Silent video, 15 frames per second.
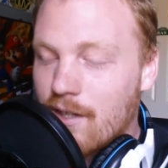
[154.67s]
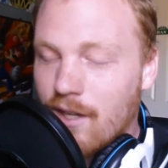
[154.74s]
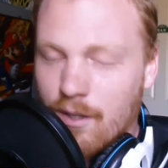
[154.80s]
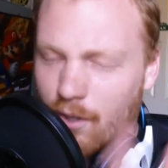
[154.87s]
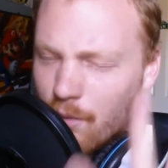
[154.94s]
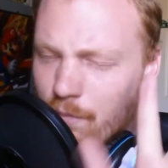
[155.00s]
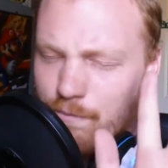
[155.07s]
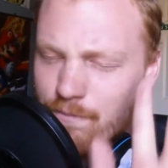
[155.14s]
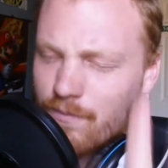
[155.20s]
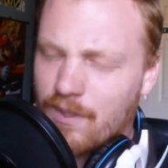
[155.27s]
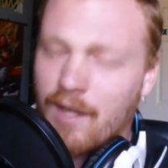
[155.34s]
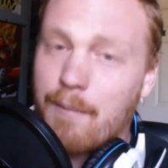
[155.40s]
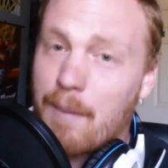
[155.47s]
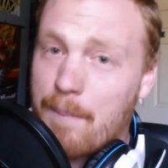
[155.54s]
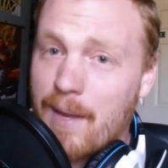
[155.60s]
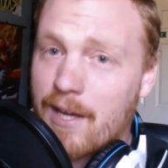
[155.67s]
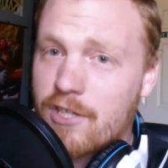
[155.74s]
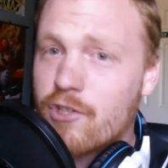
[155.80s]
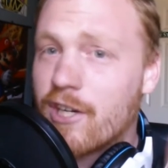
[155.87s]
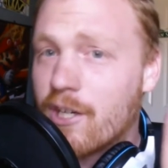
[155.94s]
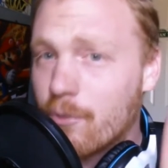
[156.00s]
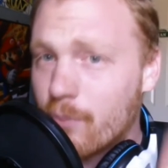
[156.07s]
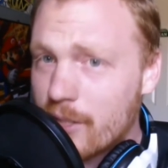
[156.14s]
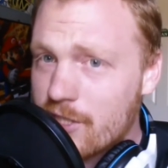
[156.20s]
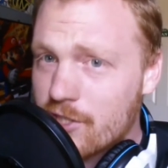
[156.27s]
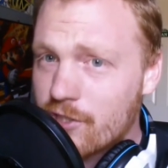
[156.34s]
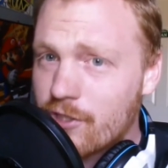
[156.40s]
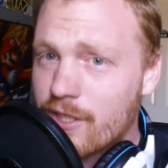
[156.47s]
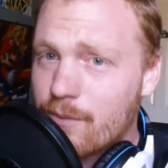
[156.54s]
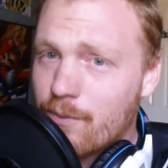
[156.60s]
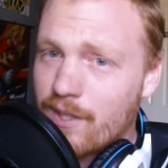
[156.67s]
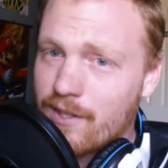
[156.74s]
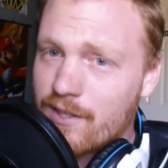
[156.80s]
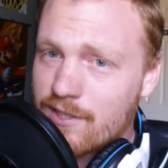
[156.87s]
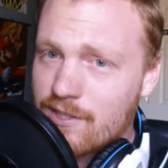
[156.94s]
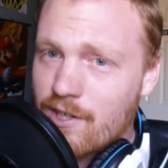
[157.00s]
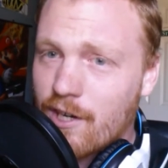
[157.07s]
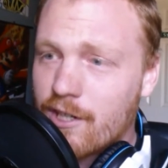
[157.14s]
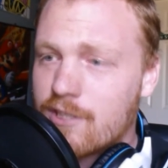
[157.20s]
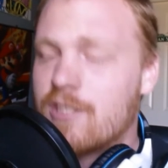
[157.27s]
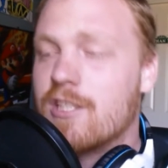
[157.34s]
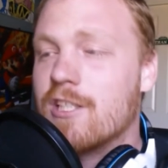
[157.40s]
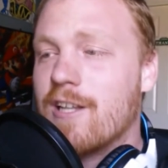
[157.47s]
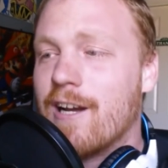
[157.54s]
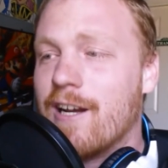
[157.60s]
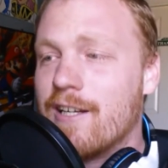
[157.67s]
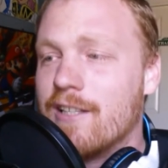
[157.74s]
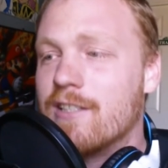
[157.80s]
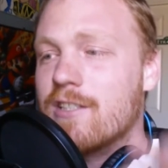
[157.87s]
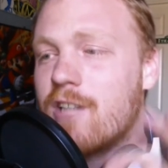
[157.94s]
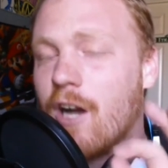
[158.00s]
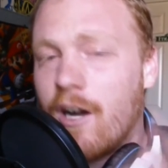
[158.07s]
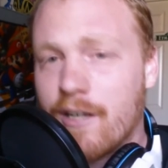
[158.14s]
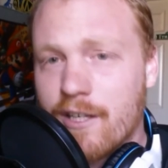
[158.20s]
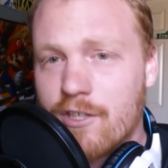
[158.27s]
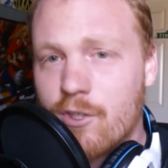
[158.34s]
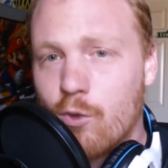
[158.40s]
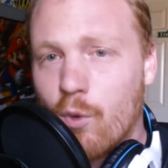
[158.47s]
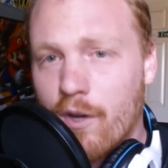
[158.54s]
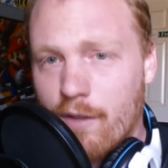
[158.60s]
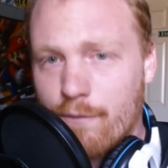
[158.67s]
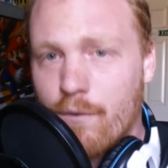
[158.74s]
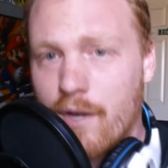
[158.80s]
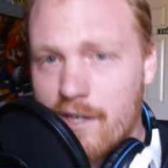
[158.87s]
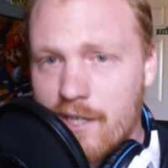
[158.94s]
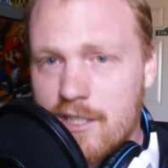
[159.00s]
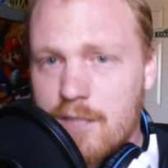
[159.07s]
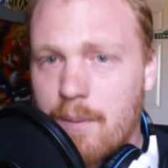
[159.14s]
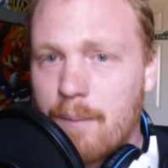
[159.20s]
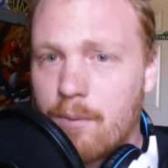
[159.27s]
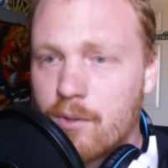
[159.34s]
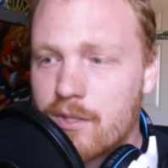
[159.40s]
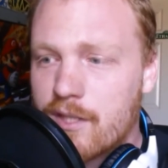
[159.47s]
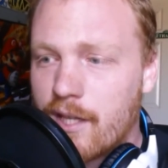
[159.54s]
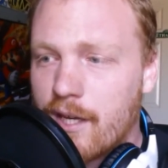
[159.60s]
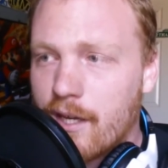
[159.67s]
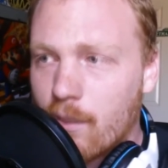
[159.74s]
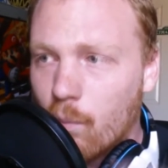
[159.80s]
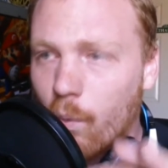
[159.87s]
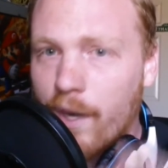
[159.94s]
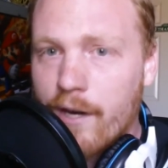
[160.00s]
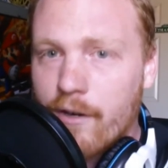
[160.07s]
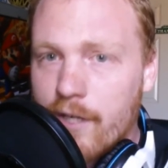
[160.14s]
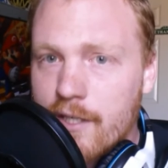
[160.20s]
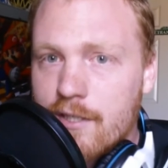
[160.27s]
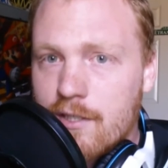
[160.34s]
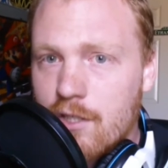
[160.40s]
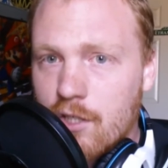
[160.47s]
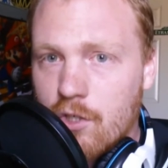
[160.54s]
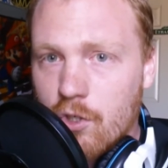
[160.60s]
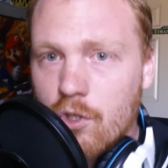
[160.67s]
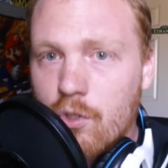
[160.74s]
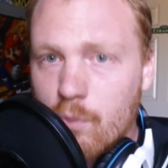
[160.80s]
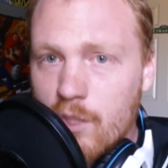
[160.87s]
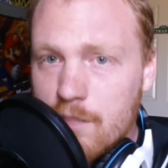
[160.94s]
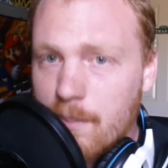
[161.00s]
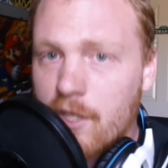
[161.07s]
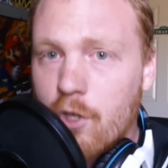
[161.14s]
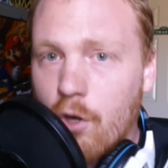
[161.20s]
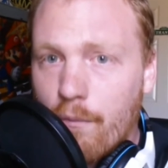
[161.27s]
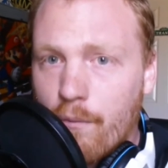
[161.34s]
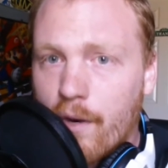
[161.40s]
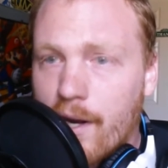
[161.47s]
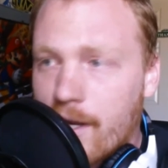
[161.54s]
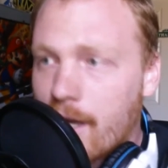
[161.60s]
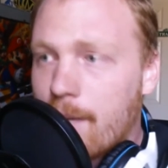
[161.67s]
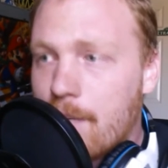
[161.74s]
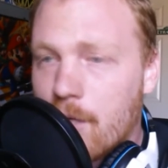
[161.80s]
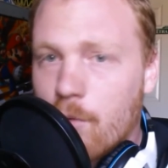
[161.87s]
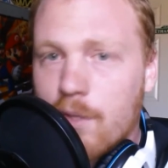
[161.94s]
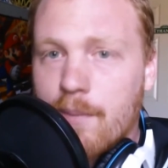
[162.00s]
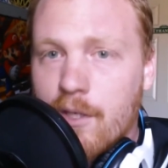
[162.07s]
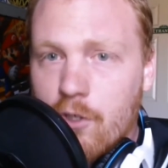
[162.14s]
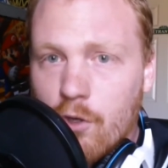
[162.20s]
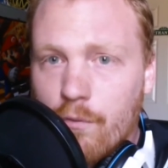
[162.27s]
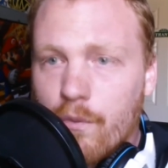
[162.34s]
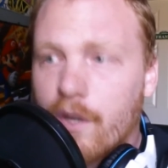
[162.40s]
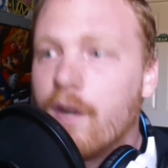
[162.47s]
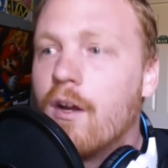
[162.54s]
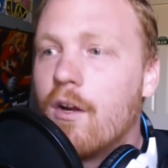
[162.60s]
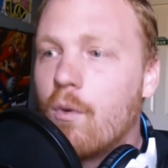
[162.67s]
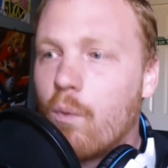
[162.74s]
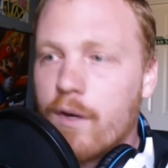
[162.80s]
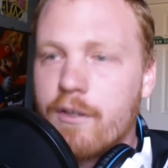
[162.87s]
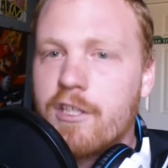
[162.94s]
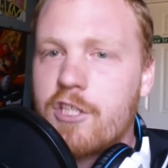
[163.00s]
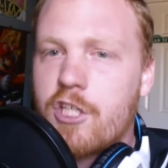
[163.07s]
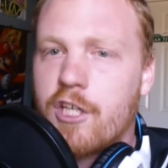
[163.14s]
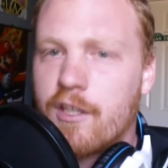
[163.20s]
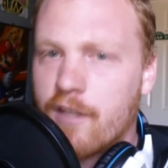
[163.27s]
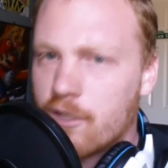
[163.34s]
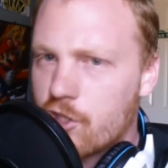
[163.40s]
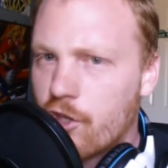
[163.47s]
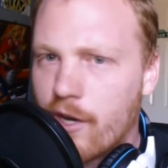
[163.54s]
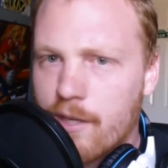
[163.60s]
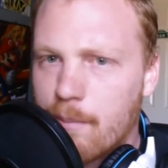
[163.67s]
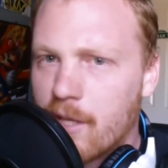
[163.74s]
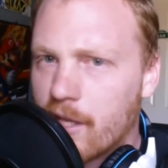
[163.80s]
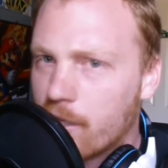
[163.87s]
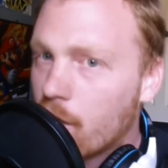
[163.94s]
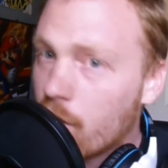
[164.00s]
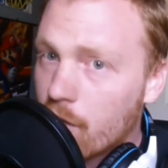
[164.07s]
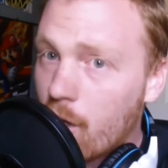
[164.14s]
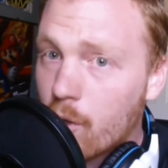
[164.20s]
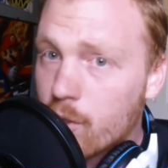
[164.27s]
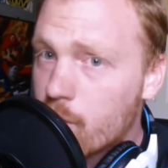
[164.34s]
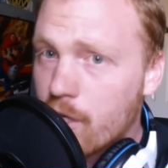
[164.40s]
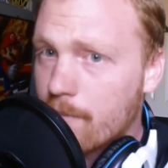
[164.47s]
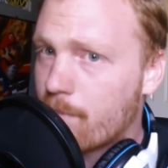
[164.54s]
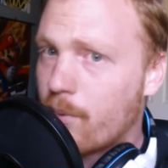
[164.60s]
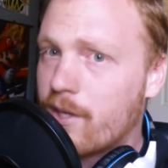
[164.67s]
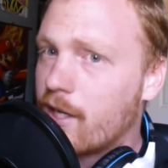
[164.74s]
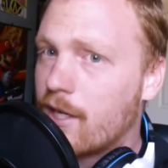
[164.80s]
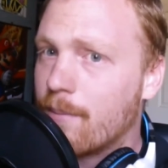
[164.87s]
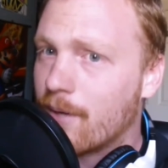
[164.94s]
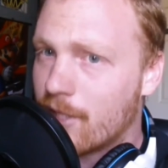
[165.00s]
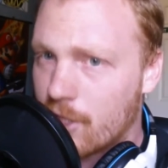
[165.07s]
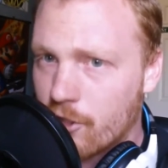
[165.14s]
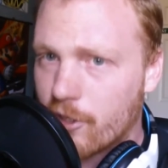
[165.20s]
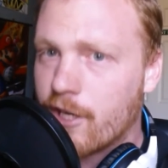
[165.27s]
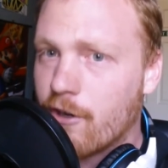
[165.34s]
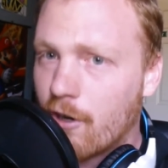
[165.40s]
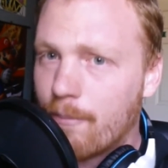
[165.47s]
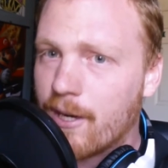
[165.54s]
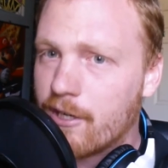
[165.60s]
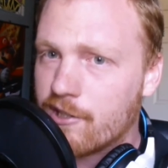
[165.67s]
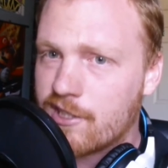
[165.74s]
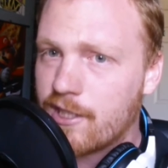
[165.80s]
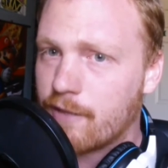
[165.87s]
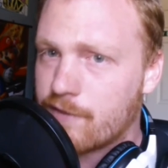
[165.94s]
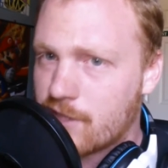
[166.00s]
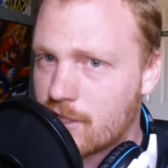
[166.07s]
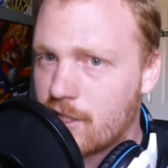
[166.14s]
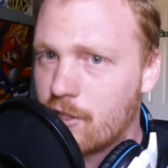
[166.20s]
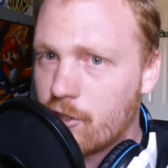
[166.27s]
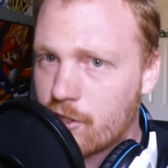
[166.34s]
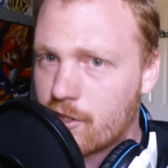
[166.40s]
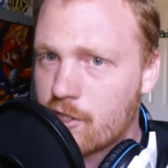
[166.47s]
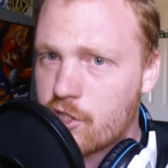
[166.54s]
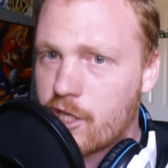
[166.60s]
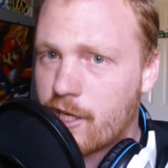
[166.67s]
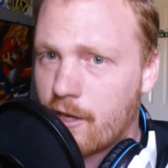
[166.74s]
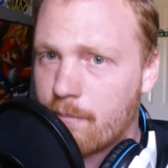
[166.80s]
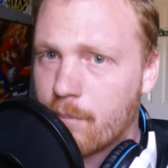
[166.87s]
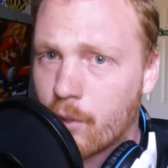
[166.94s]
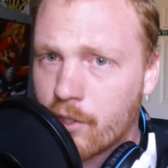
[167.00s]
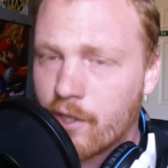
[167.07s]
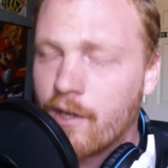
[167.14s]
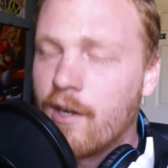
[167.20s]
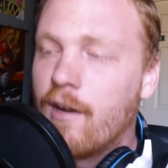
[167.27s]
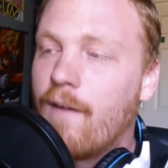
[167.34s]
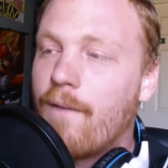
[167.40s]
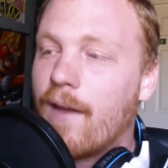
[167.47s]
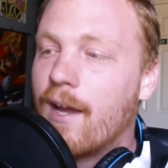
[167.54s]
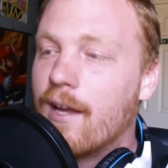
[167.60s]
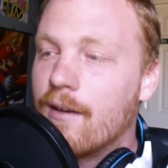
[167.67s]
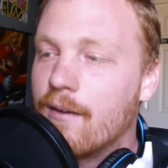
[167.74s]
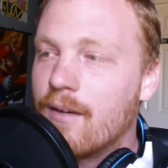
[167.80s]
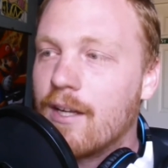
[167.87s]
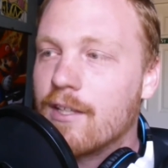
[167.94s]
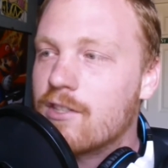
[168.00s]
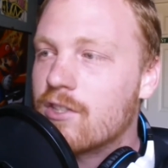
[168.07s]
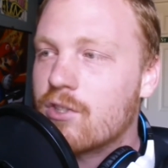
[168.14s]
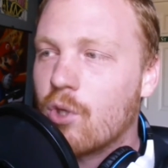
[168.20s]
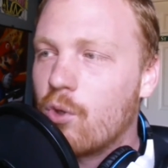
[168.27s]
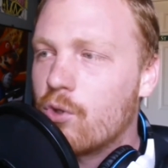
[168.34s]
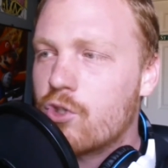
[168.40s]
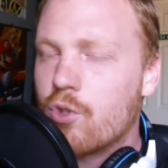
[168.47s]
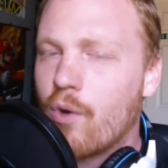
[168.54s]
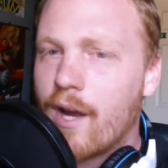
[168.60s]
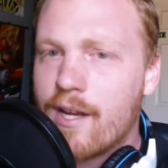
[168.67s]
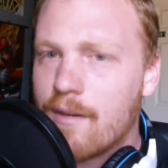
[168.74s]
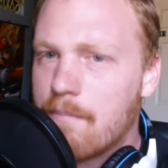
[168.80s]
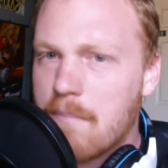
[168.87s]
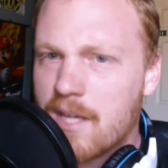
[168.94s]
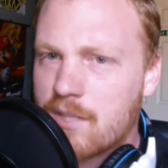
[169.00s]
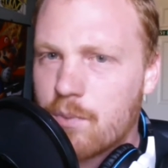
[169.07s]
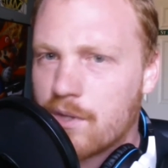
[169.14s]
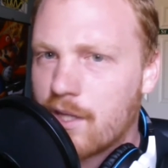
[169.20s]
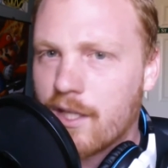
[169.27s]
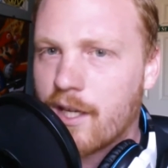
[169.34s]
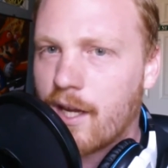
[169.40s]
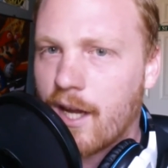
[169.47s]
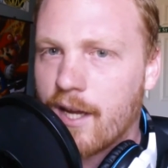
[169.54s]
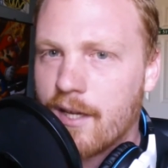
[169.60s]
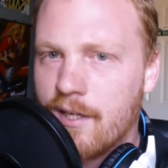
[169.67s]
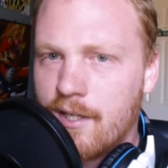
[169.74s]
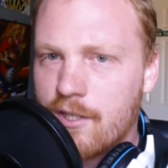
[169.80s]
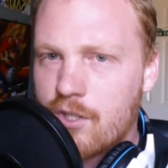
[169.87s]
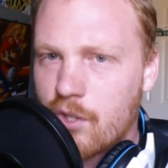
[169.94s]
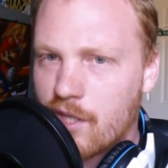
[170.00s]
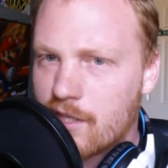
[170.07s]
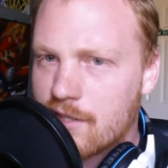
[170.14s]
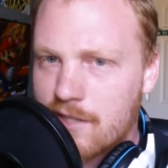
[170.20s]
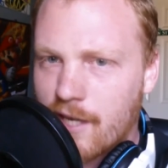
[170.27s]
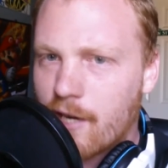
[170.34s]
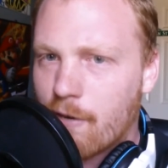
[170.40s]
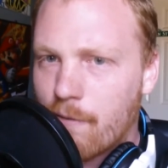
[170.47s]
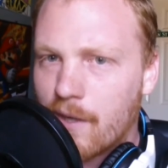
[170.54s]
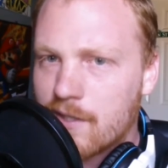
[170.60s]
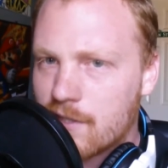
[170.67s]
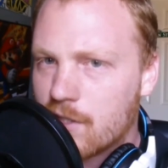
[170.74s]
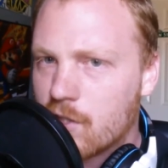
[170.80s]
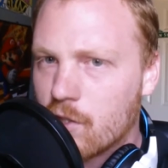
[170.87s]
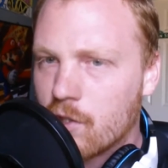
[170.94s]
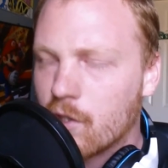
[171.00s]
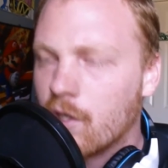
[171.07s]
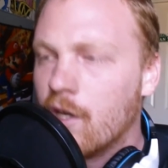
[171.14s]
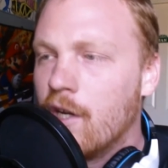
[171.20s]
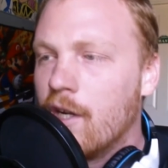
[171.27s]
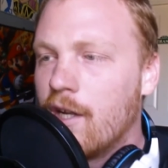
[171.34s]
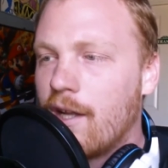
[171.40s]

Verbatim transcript: Or let me backtrack. Originally, when it starts, the guy is talking to one of the front desk people saying, "Where is the girl? Where's my girlfriend? I came here with my girlfriend. Where is she?" And they're trying to be like, "Oh no, you didn't bring anybody. You're here all by yourself. See, look at the check-in book." And it's this whole trying to mess with the guy so they can sacrifice the girl.